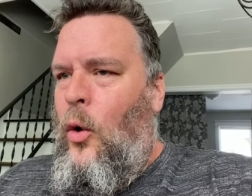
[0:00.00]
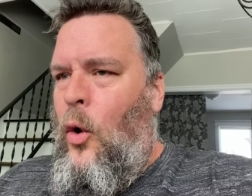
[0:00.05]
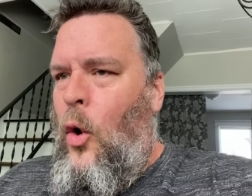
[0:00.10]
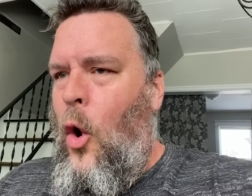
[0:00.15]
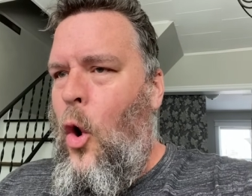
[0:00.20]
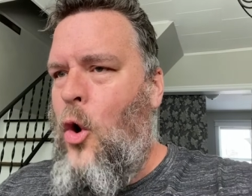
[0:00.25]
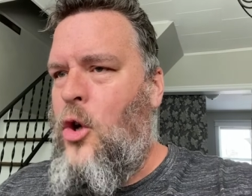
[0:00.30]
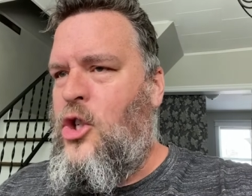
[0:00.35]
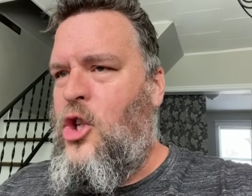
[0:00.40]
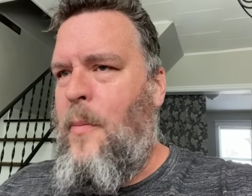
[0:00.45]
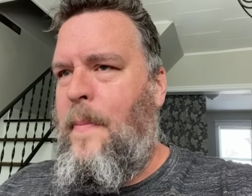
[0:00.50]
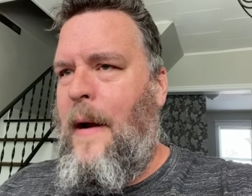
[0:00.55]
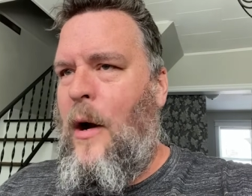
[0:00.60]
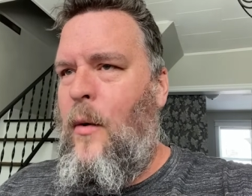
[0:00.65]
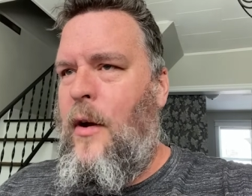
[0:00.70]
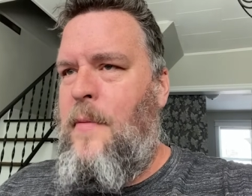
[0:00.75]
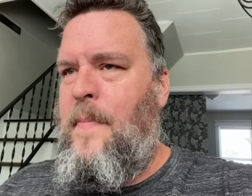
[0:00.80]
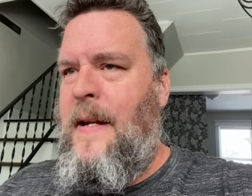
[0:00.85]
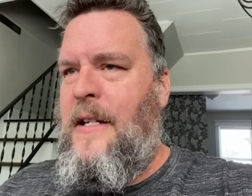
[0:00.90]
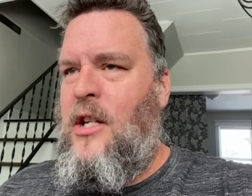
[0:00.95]
Oh, so bear
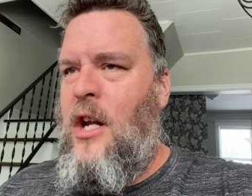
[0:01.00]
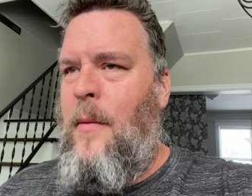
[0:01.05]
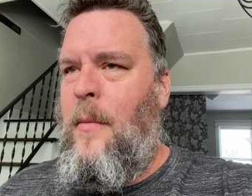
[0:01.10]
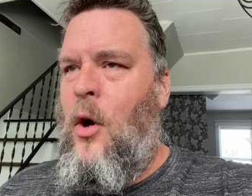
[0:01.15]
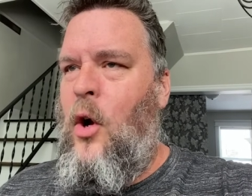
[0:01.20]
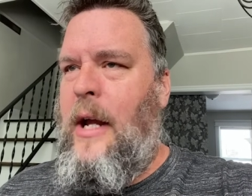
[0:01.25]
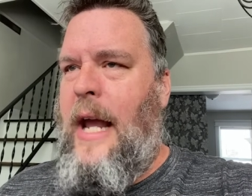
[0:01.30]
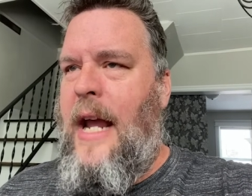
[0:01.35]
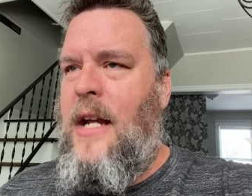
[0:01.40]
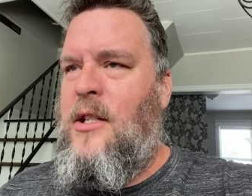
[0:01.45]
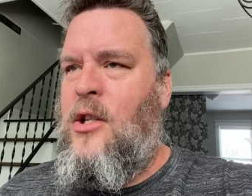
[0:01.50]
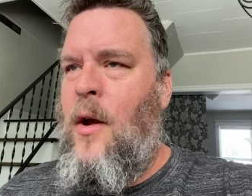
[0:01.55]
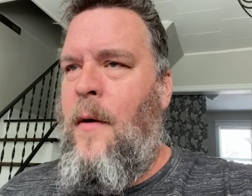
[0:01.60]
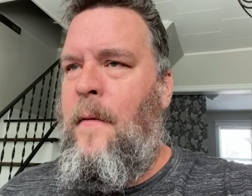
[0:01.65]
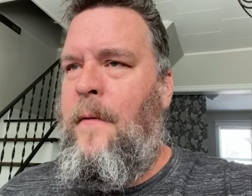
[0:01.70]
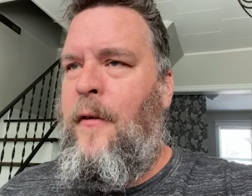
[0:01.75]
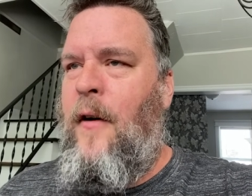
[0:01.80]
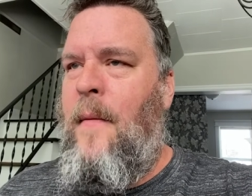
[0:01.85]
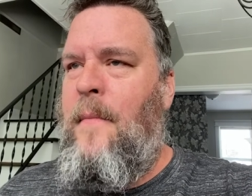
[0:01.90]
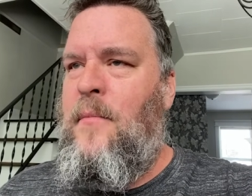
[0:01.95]
with me, gentlemen. Okay, so
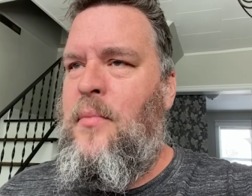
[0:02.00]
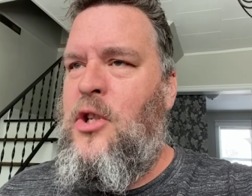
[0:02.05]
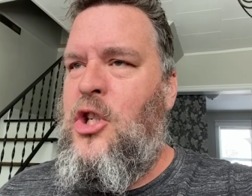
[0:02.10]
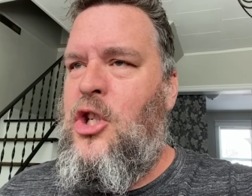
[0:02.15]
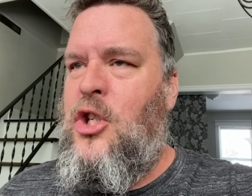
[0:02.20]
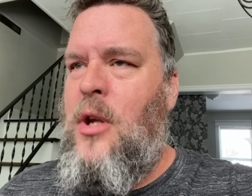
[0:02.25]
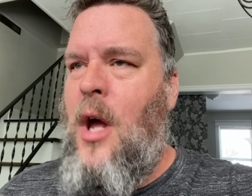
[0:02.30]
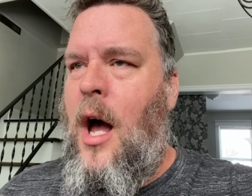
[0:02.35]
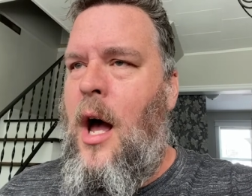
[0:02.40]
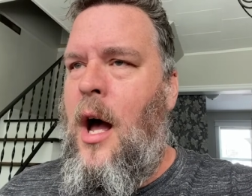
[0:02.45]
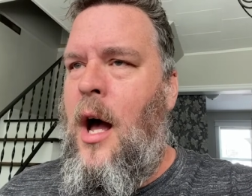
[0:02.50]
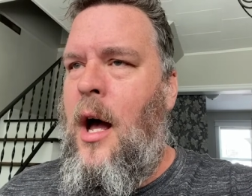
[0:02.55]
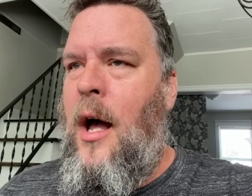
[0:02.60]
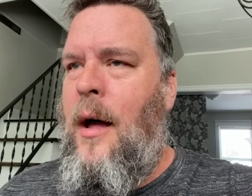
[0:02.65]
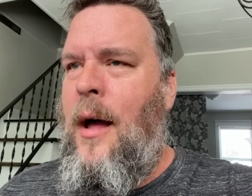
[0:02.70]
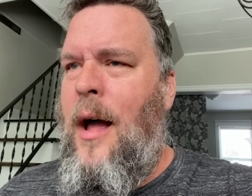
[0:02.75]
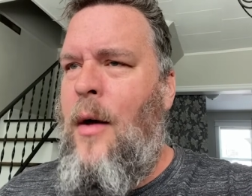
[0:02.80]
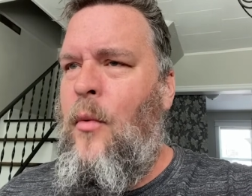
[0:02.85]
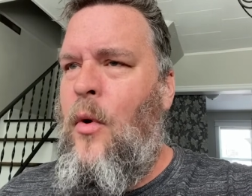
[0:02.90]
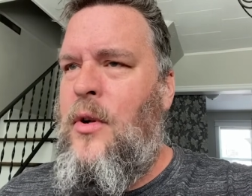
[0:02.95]
from,
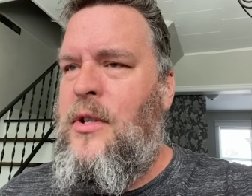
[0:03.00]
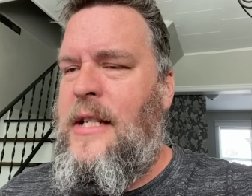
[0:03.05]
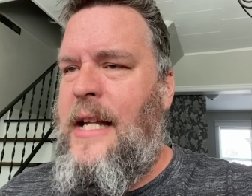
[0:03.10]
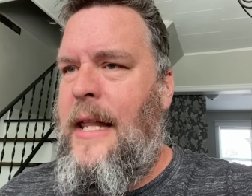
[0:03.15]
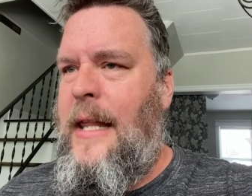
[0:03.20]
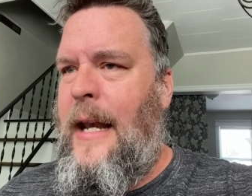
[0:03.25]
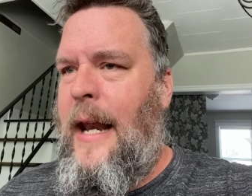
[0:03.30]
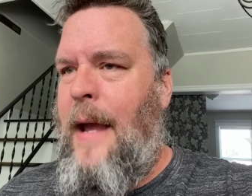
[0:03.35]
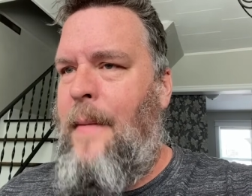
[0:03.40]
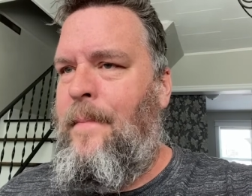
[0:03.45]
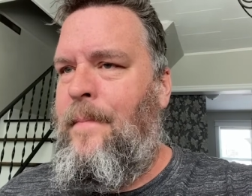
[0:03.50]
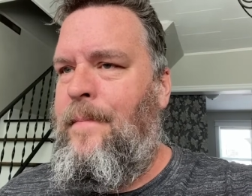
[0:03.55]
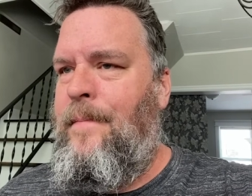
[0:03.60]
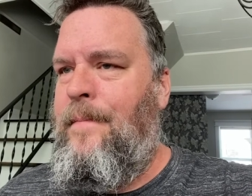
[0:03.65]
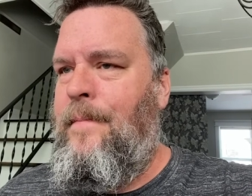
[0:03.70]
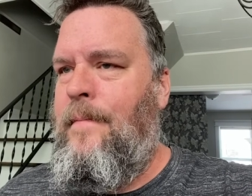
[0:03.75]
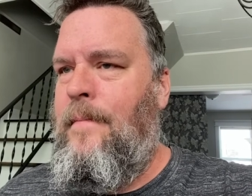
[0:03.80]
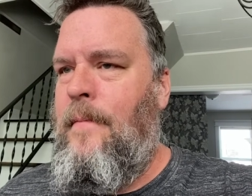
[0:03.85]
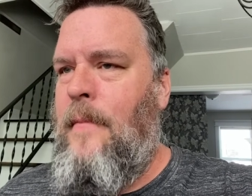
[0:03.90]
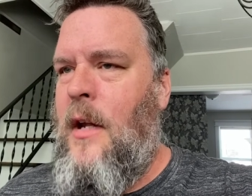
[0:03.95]
uh, I won't say the name
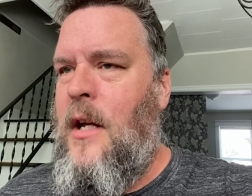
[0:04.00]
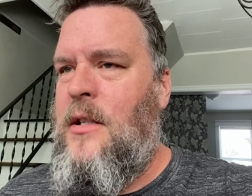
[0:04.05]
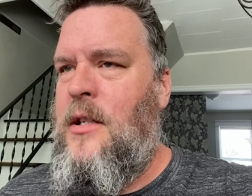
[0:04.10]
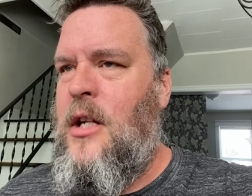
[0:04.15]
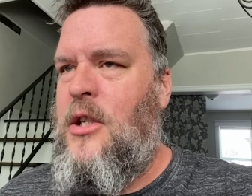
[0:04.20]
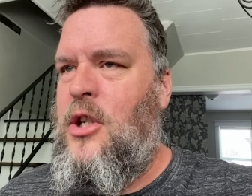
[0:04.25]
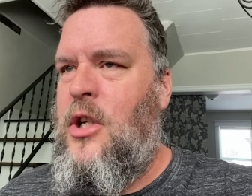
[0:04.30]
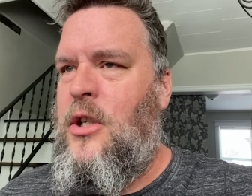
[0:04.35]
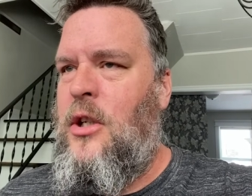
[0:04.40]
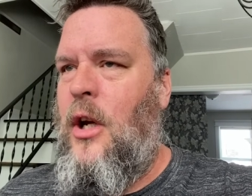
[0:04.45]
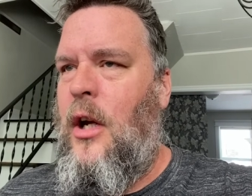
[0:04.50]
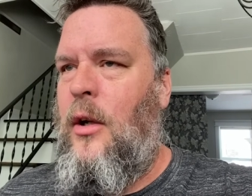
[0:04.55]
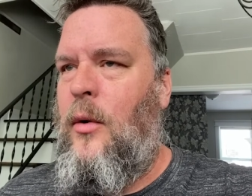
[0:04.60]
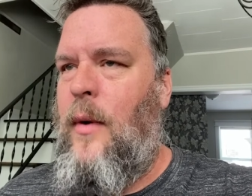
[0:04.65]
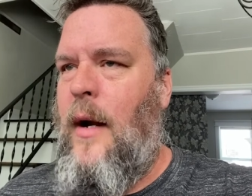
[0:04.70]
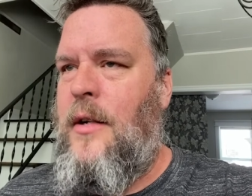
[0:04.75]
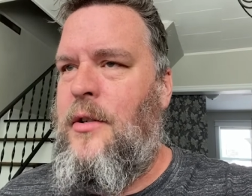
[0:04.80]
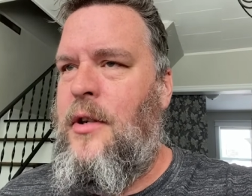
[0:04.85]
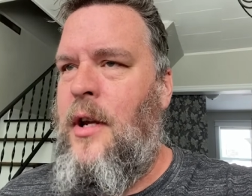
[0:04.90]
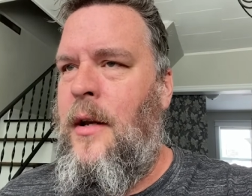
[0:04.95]
because this is a good
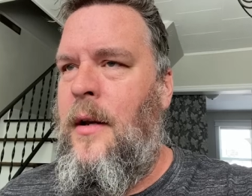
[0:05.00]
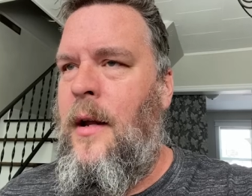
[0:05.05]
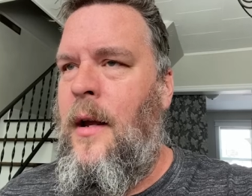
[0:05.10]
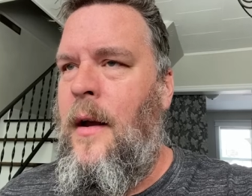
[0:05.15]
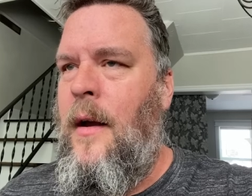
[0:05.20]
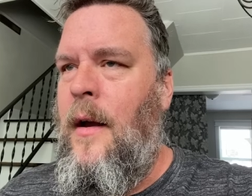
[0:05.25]
question